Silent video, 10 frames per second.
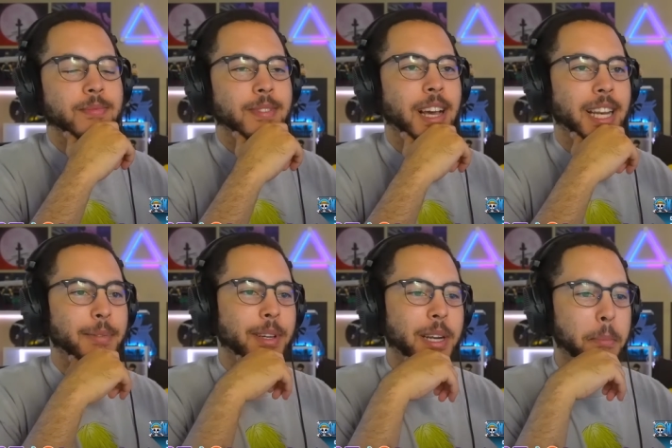Not
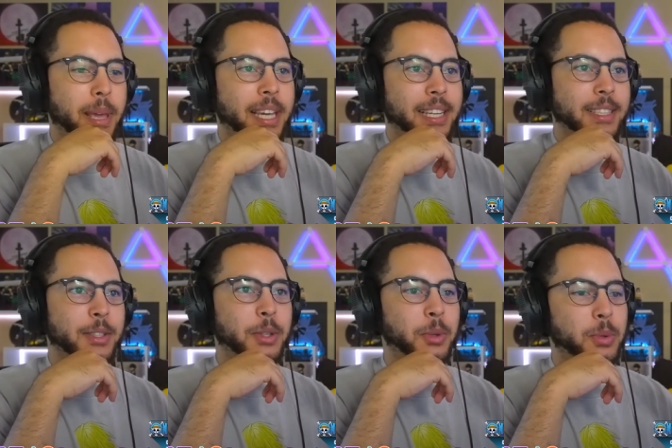even gonna make an
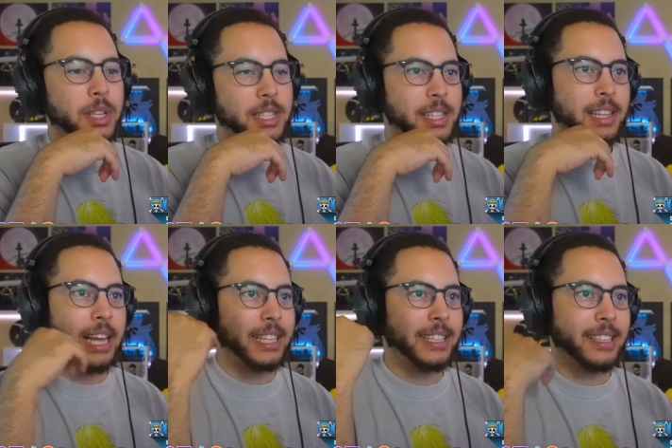excuse as
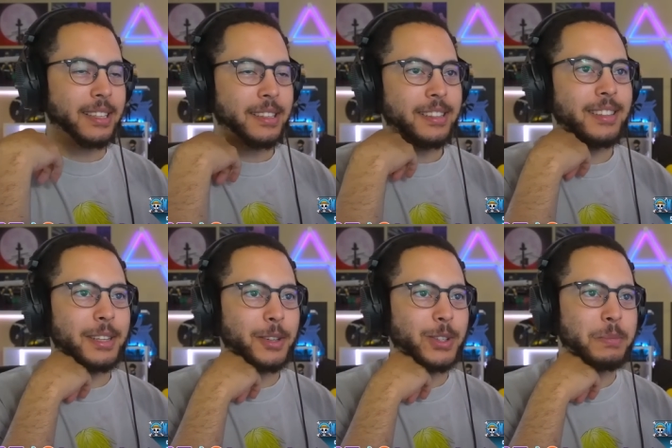like the
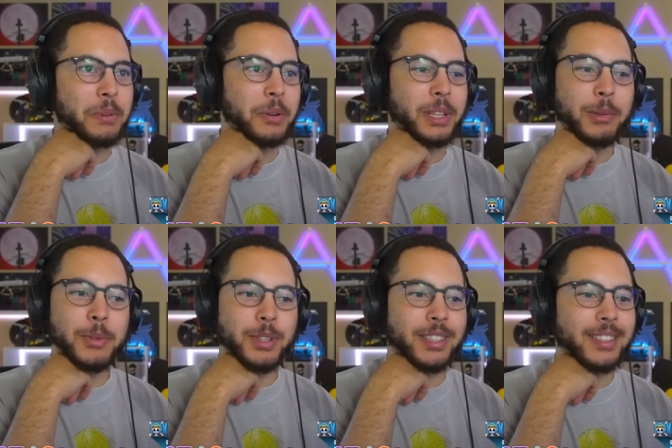liquor explode. He was
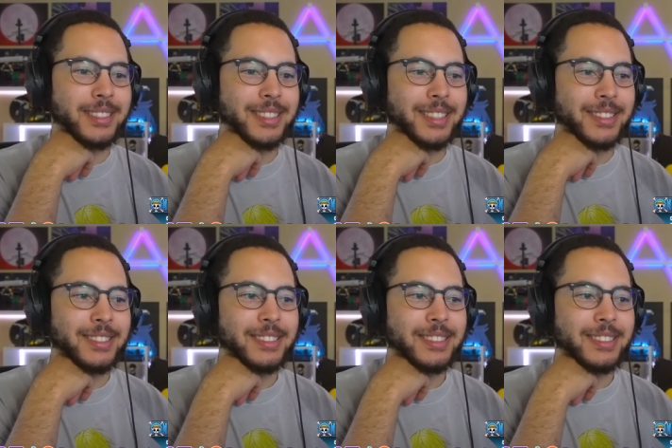just, you know.